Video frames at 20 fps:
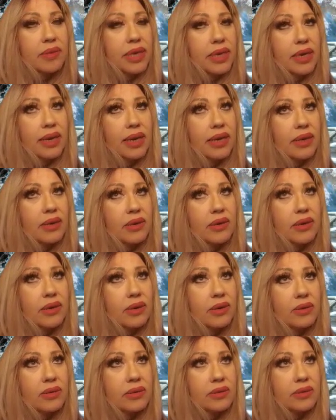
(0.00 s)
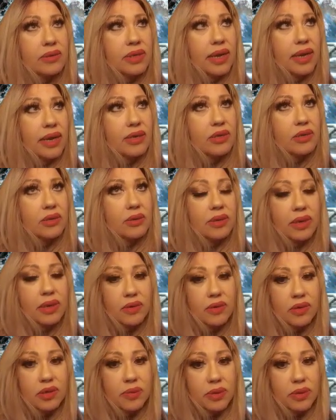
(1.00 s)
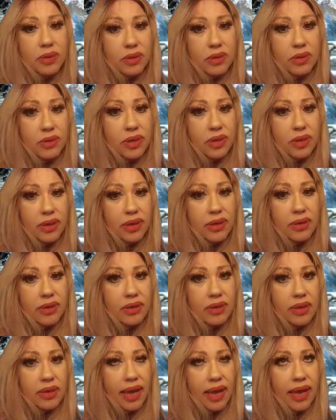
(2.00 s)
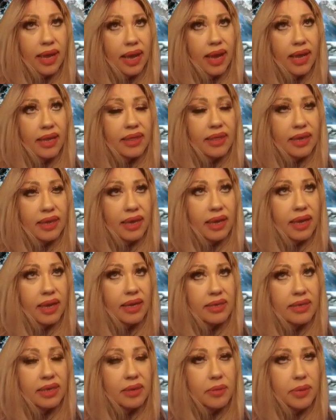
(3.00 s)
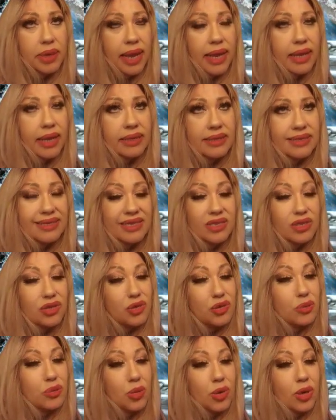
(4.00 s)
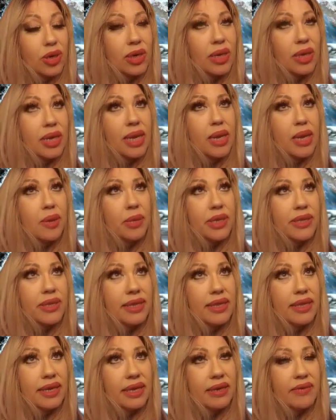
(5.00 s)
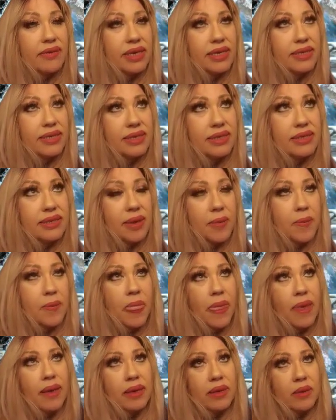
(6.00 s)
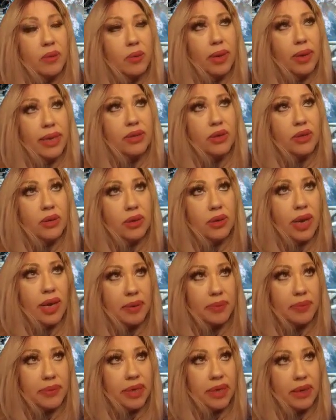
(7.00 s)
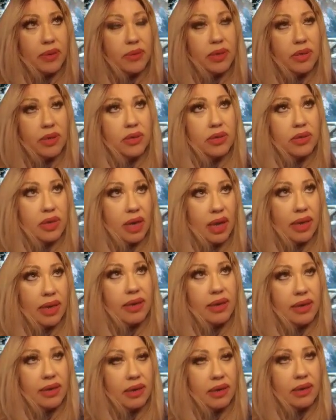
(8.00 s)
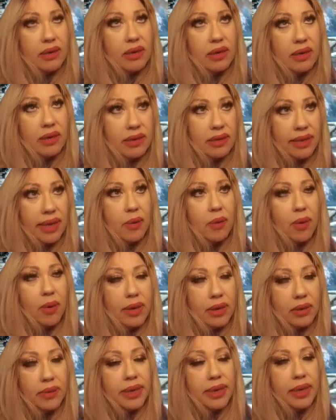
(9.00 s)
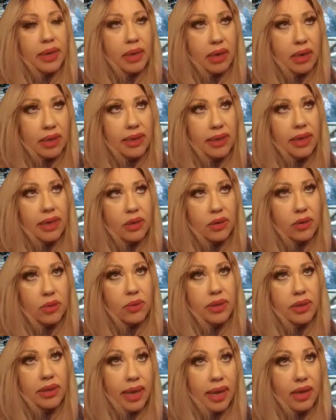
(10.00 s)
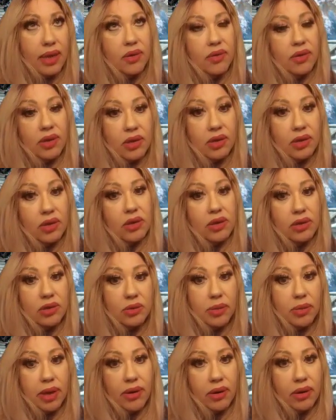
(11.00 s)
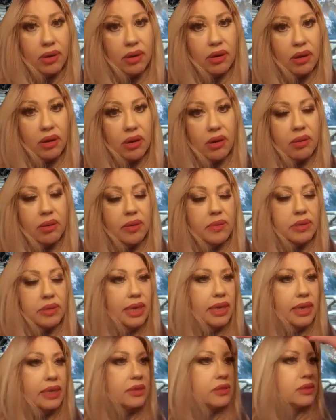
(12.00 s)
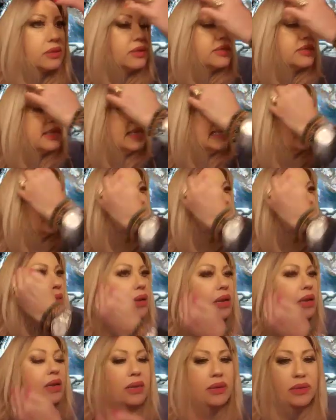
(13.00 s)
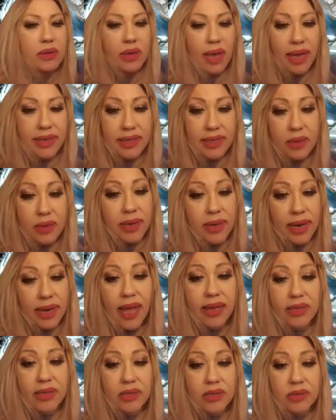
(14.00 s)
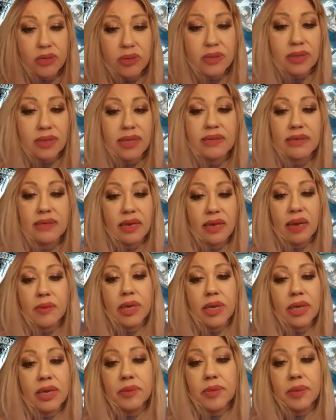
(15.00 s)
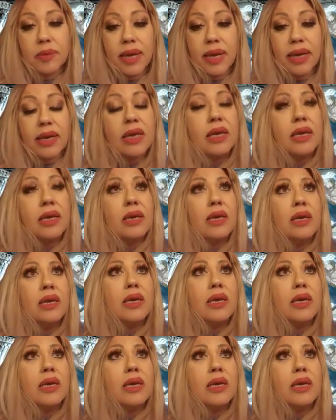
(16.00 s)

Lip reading: Mika, I don't know. Did I do what I was supposed to do here on Earth? I think I did, but I could still do more. But the thing of it is when you're up there, when you're done here, they want to reincarnate you with, hey, you think you could do better? You know what I'm saying? So it's like, I did what I had to do, and that's it. I'm not coming back.